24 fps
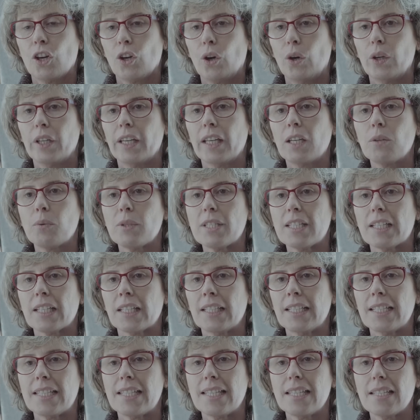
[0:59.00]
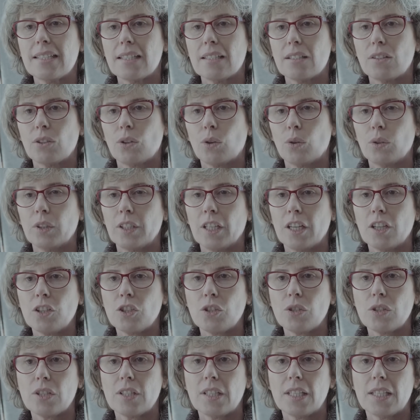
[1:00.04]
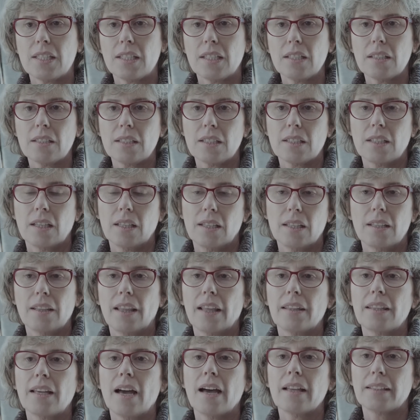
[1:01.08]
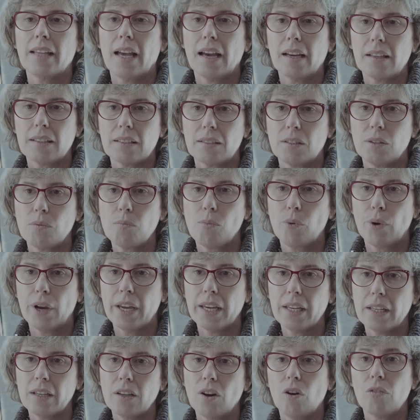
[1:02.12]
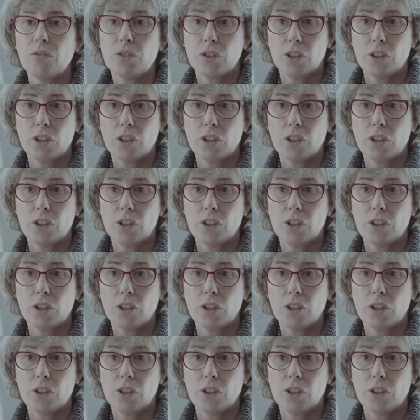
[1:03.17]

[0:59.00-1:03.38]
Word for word: Chronic wasting disease is a contagious disease that attacks the brain of